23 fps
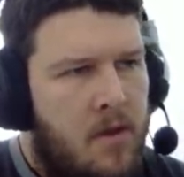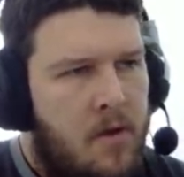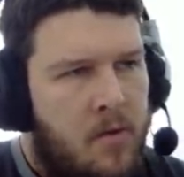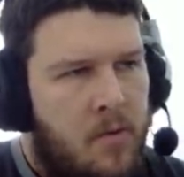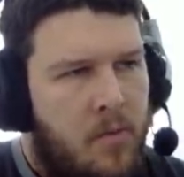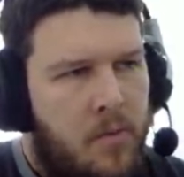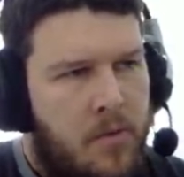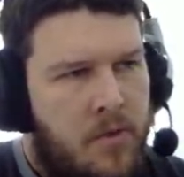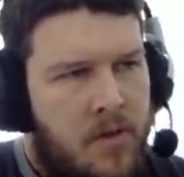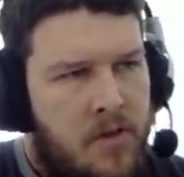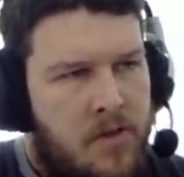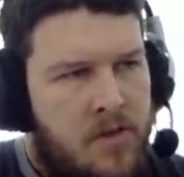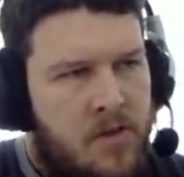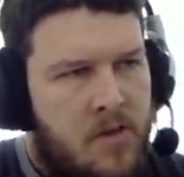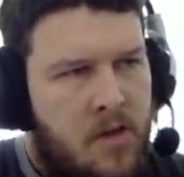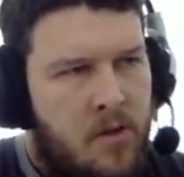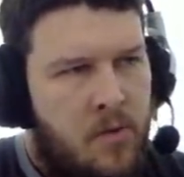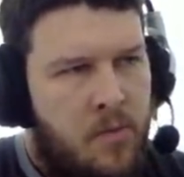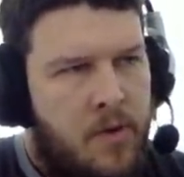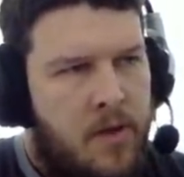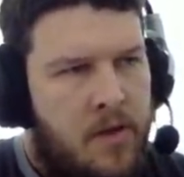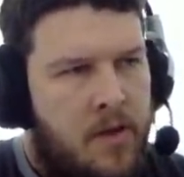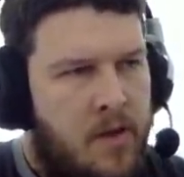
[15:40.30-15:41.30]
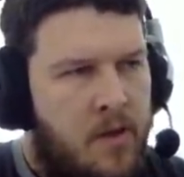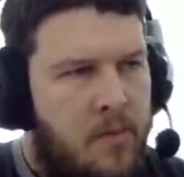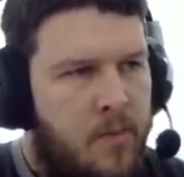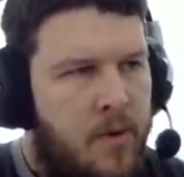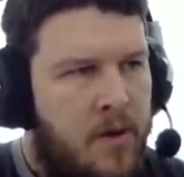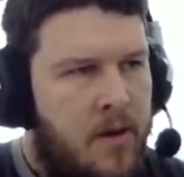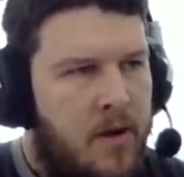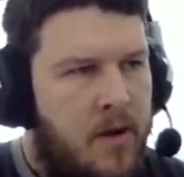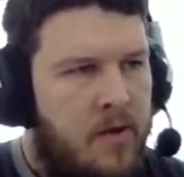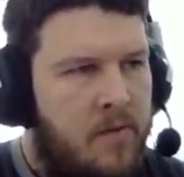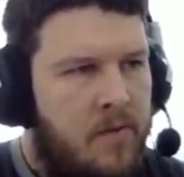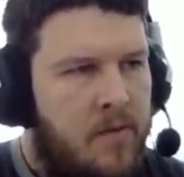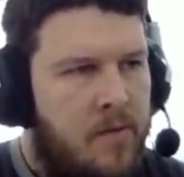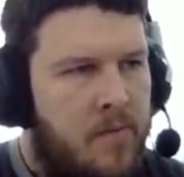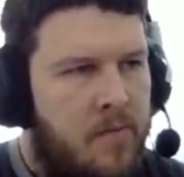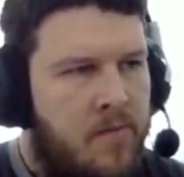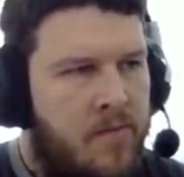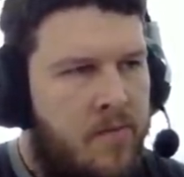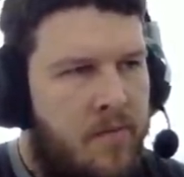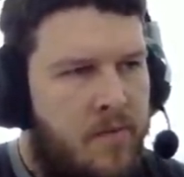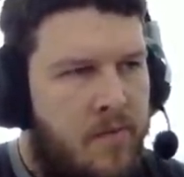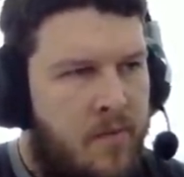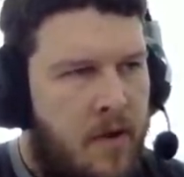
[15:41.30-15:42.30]
We did start the weekend P11th.
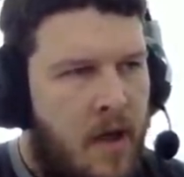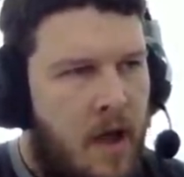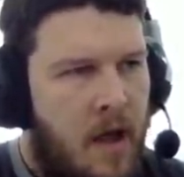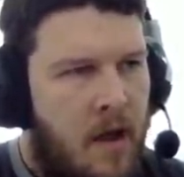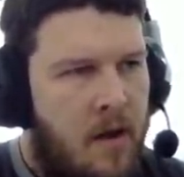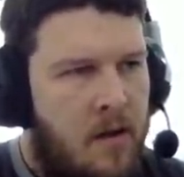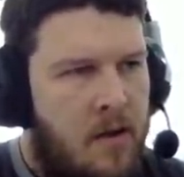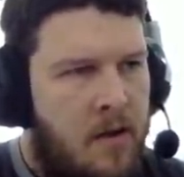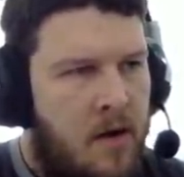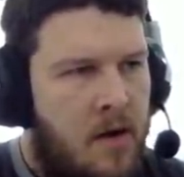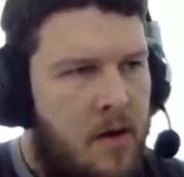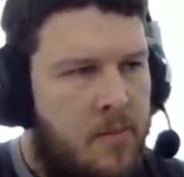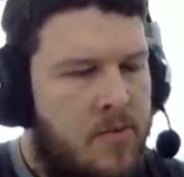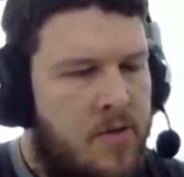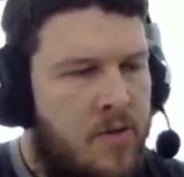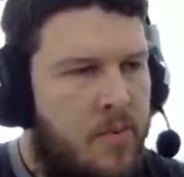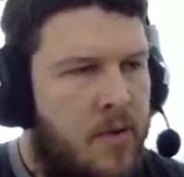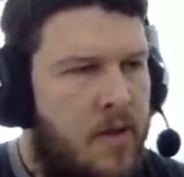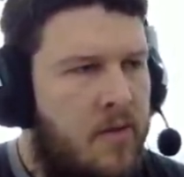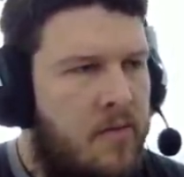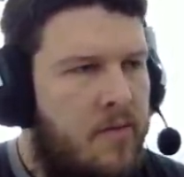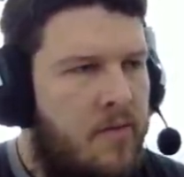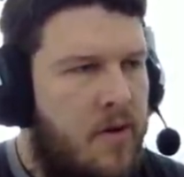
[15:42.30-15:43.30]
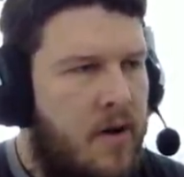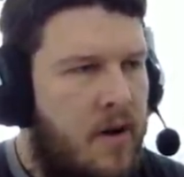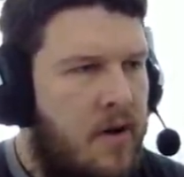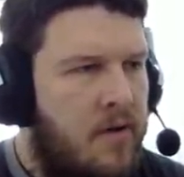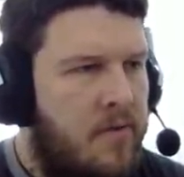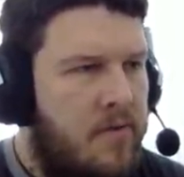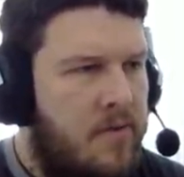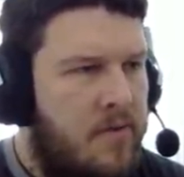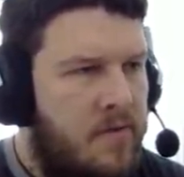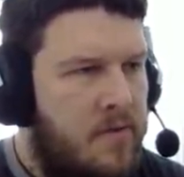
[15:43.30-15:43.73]
Got up to P5.